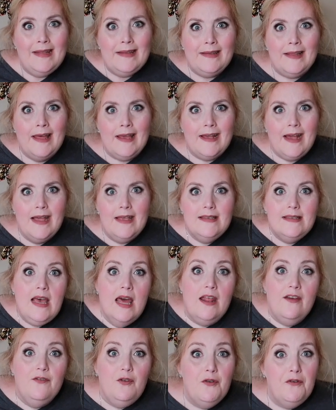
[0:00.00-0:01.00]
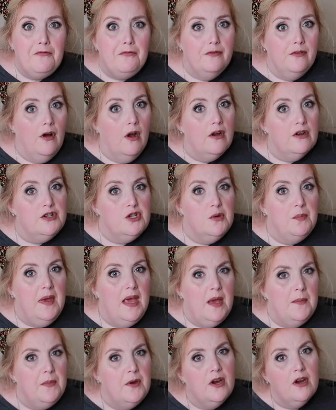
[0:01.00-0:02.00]
Like I said, if you have larger
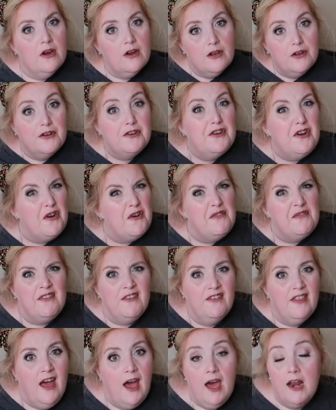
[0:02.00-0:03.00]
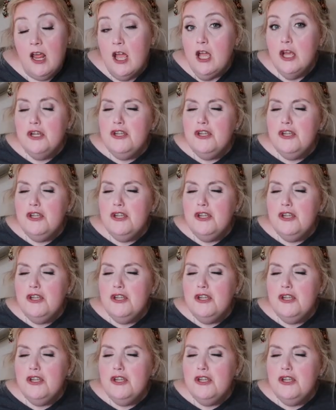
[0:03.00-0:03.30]
paper, go for that.